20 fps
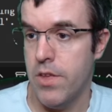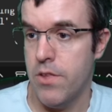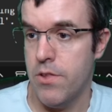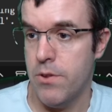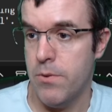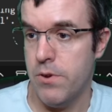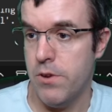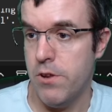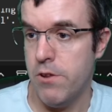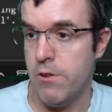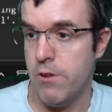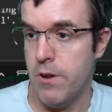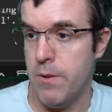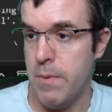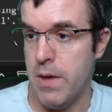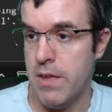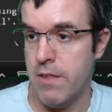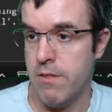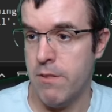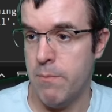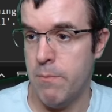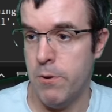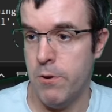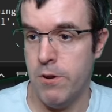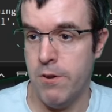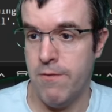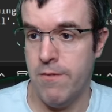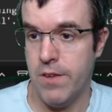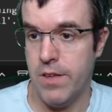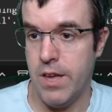So we're just going to make some
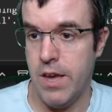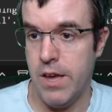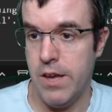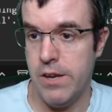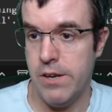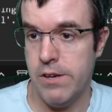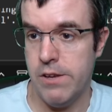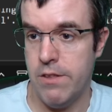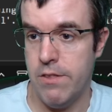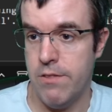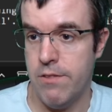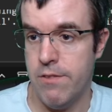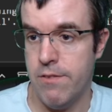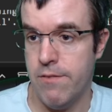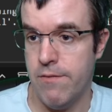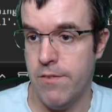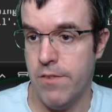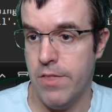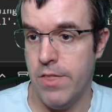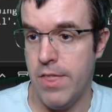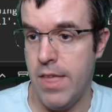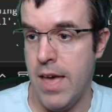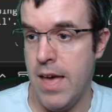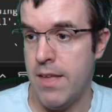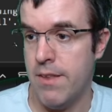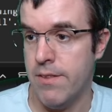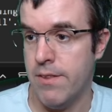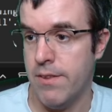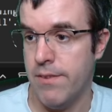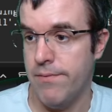modifications for
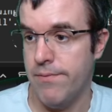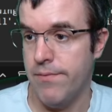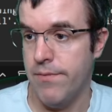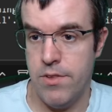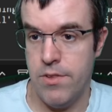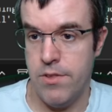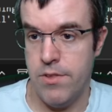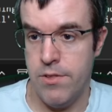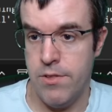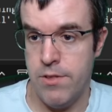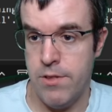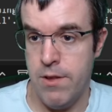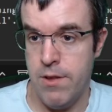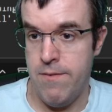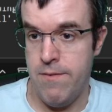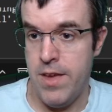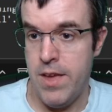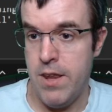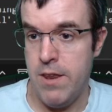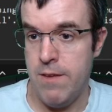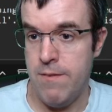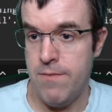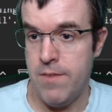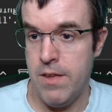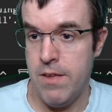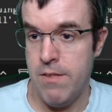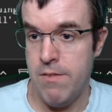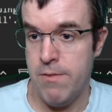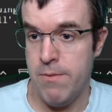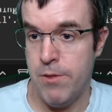that. So any of
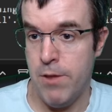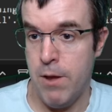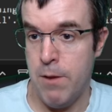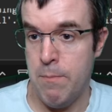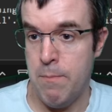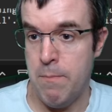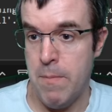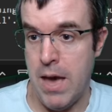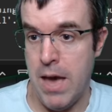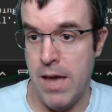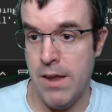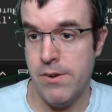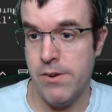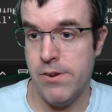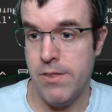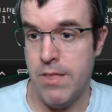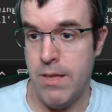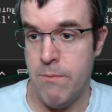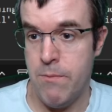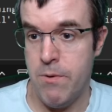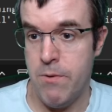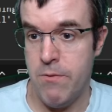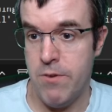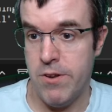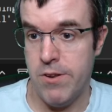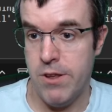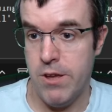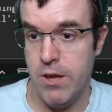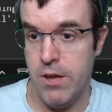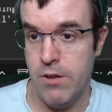these don't match, then we
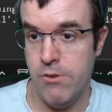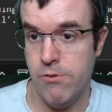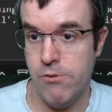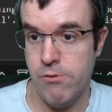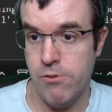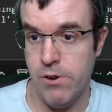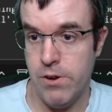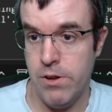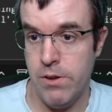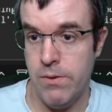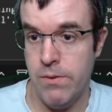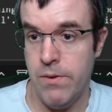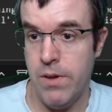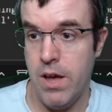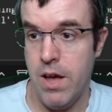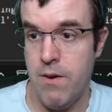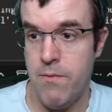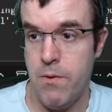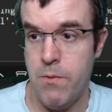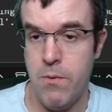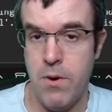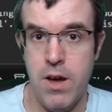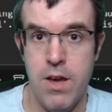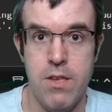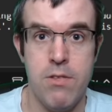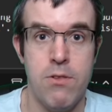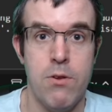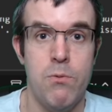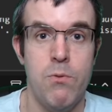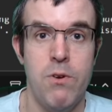return true.
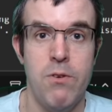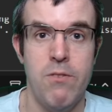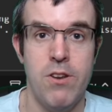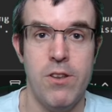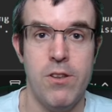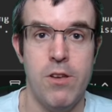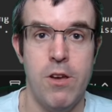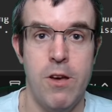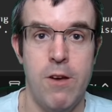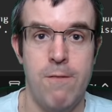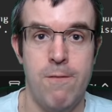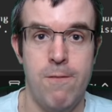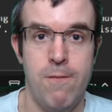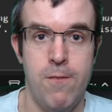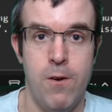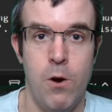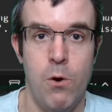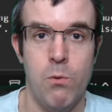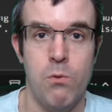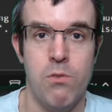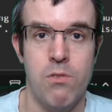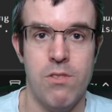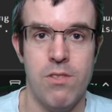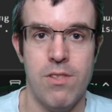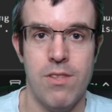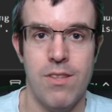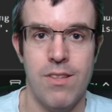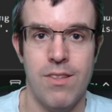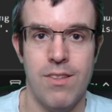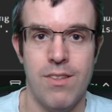Otherwise, we return
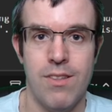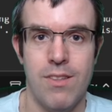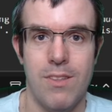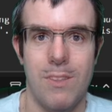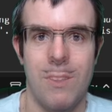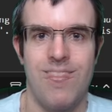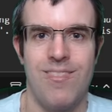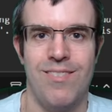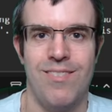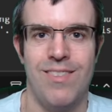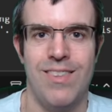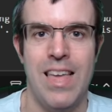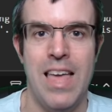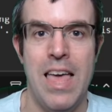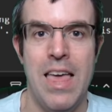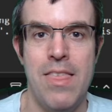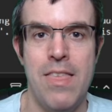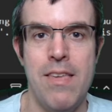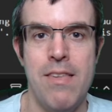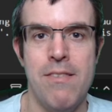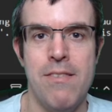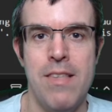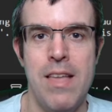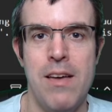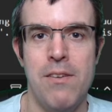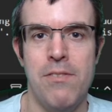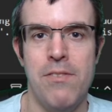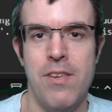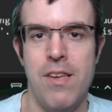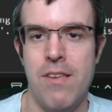false. Let's
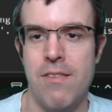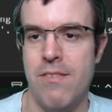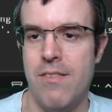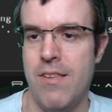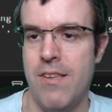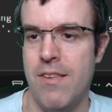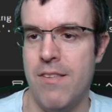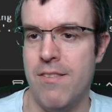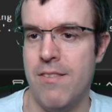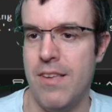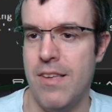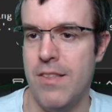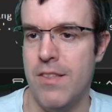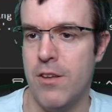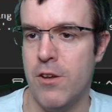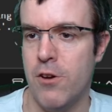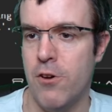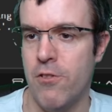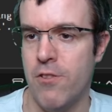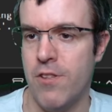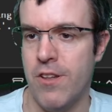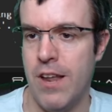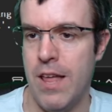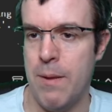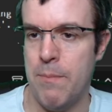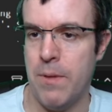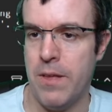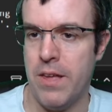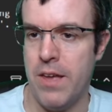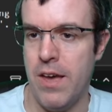now test this in the console
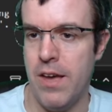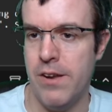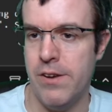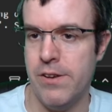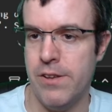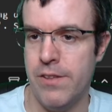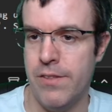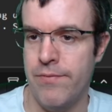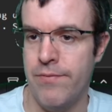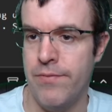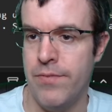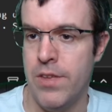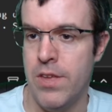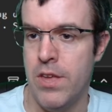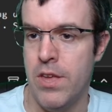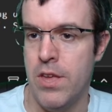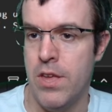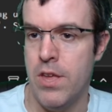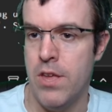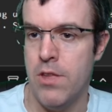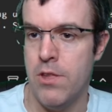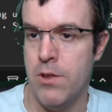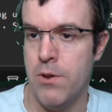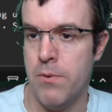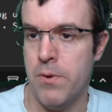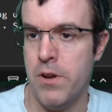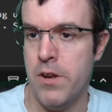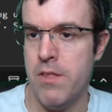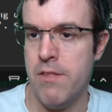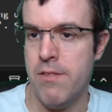application. So
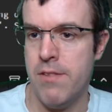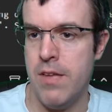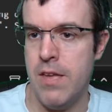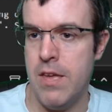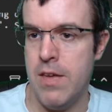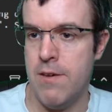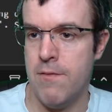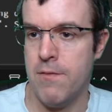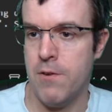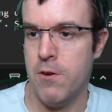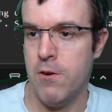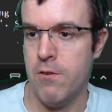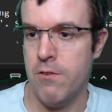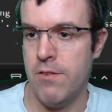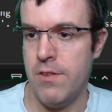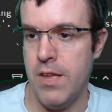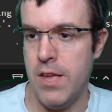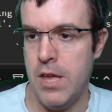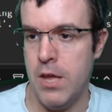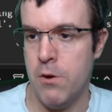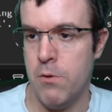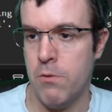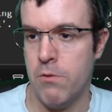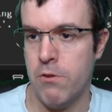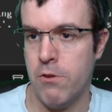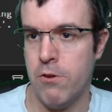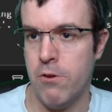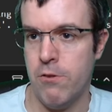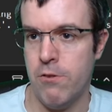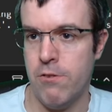we're going to see if cost
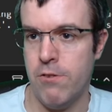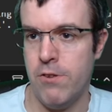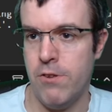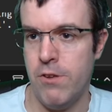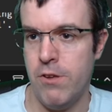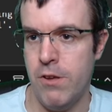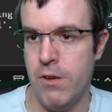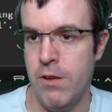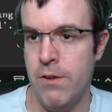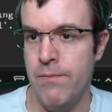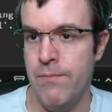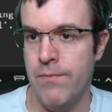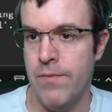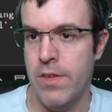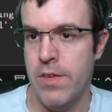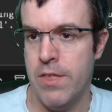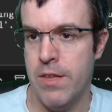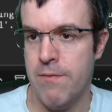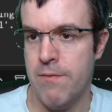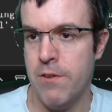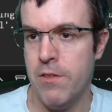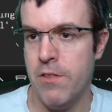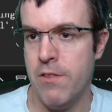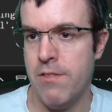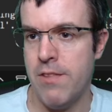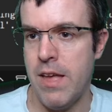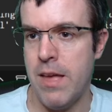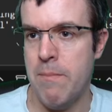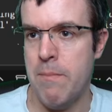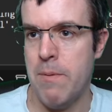equals cost2. They've got the
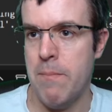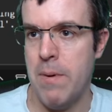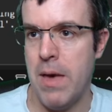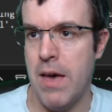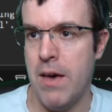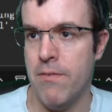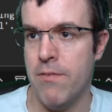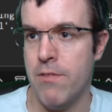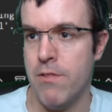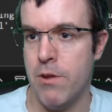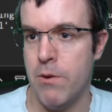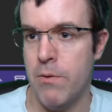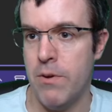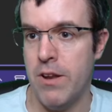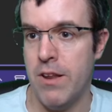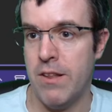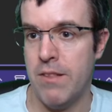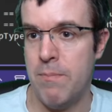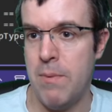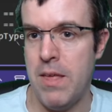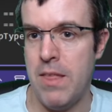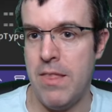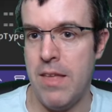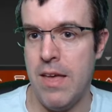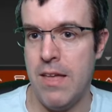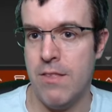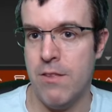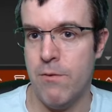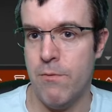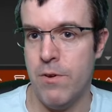same amount, so we'd expect
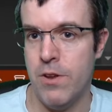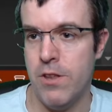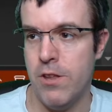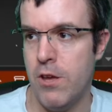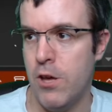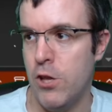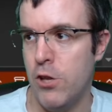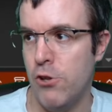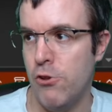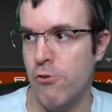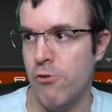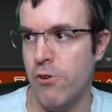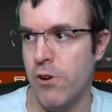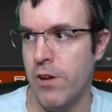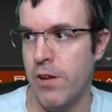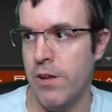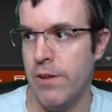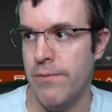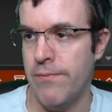that to return true.